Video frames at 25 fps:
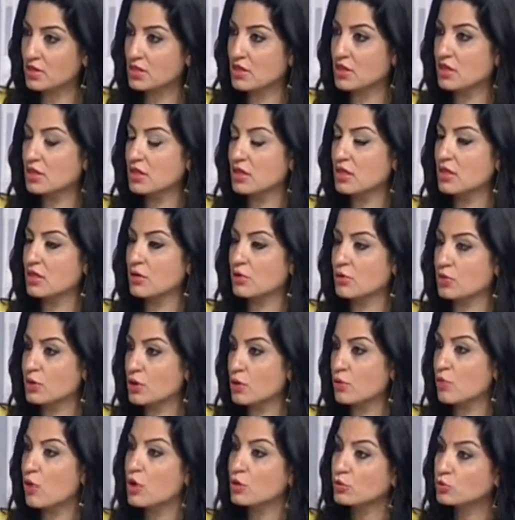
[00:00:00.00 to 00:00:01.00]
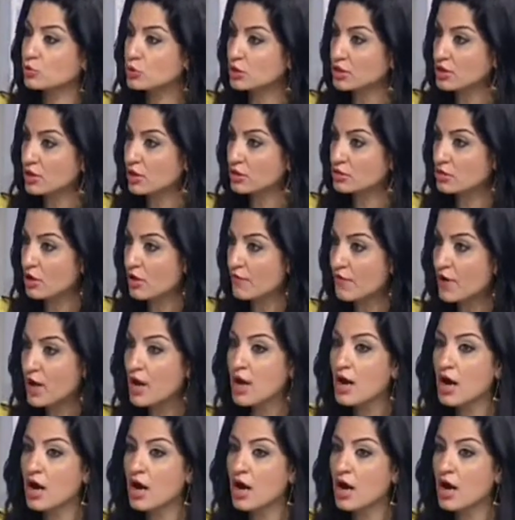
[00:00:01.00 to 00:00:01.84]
the road was cut off.